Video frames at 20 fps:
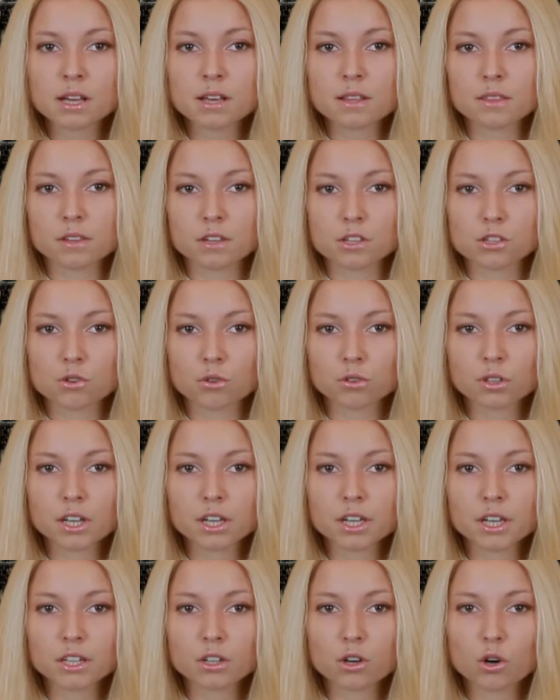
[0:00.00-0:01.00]
The stronger
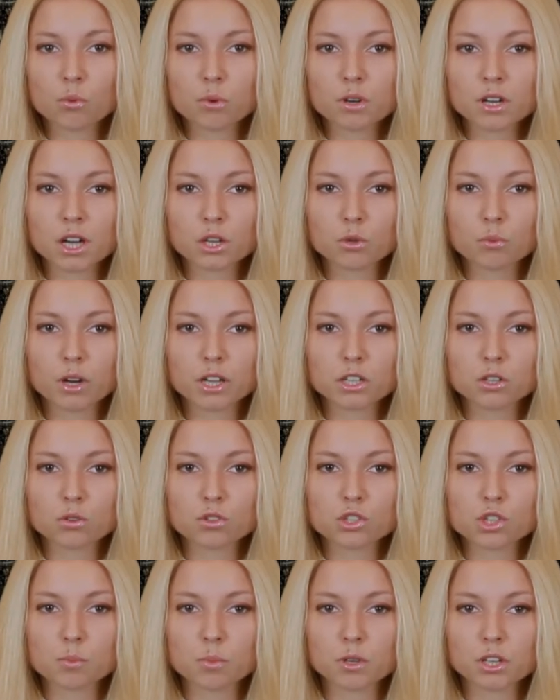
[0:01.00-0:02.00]
yen overnight weighed
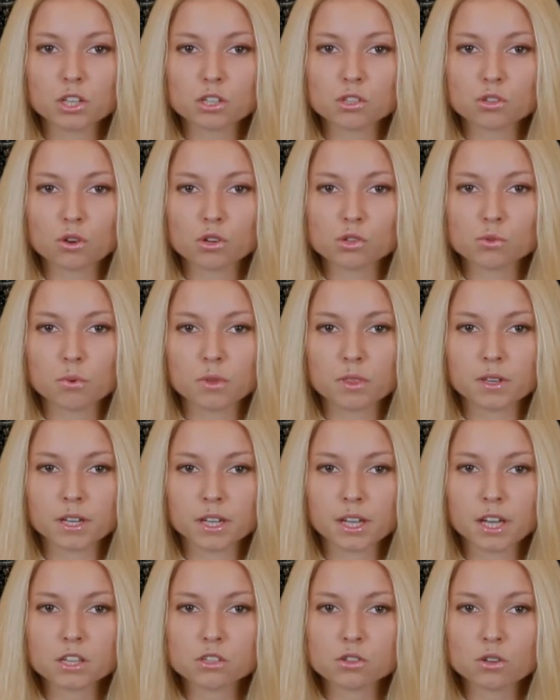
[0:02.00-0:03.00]
on Japanese stocks, with the
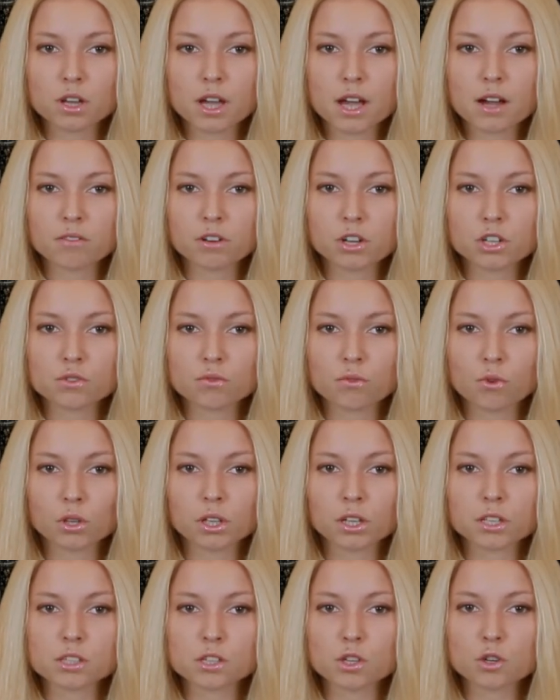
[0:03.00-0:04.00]
Nikkei stock average
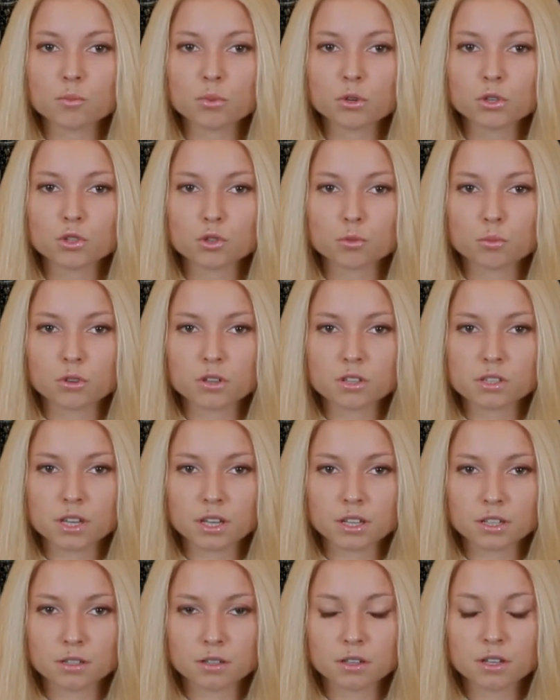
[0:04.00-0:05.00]
falling
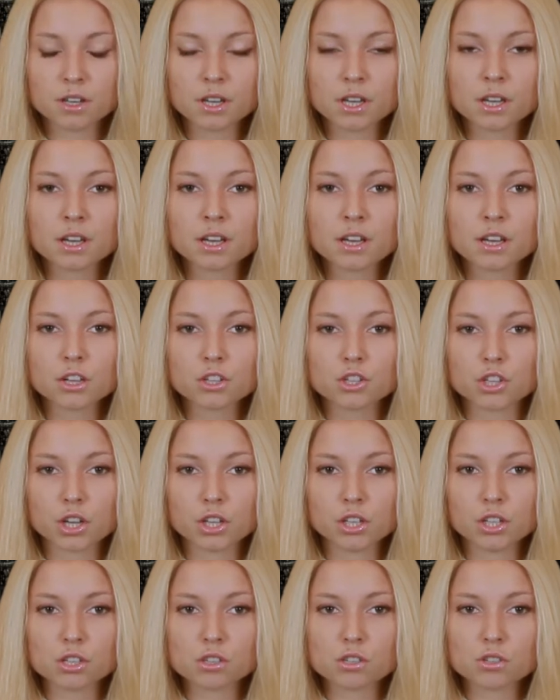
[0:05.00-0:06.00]
0.2%.
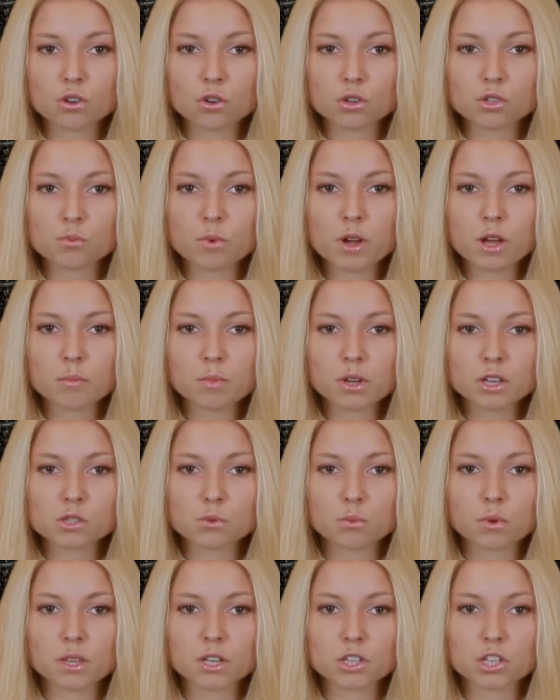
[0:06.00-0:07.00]
Chinese stocks were mixed,
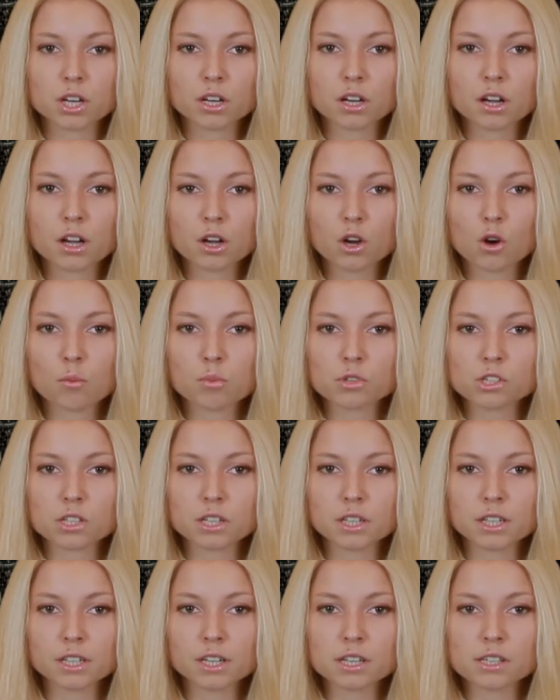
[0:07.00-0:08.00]
with the Shanghai Composite
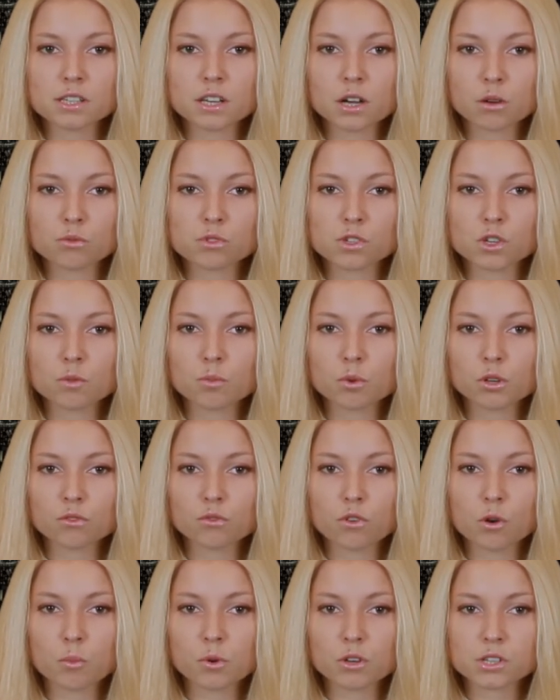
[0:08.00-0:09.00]
Index down
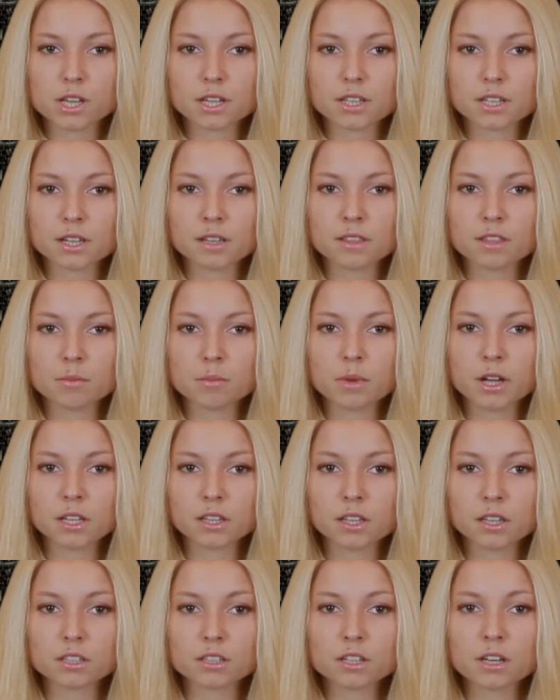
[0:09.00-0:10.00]
0.4% in the
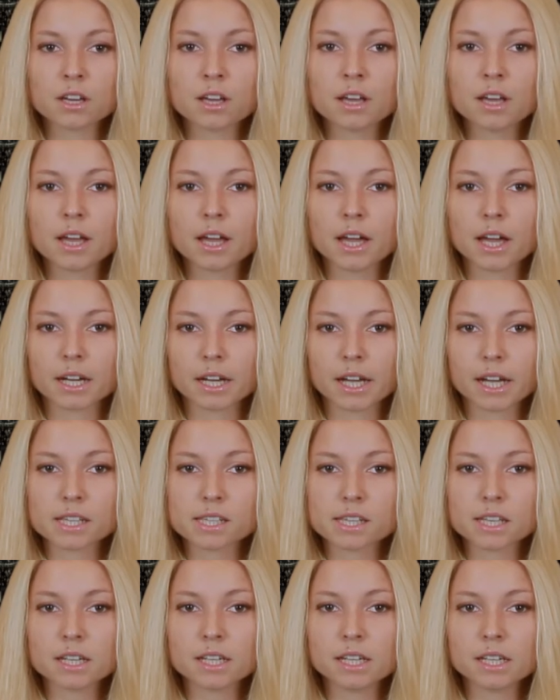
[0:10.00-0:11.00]
mainland and Hang
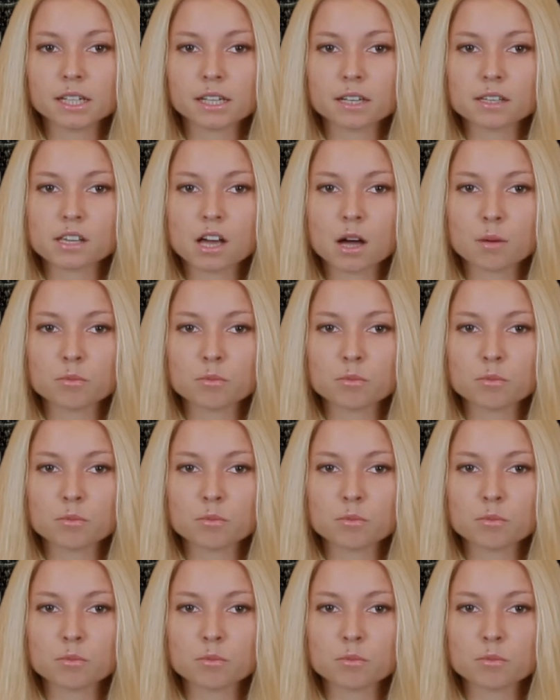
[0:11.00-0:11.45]
Seng Index up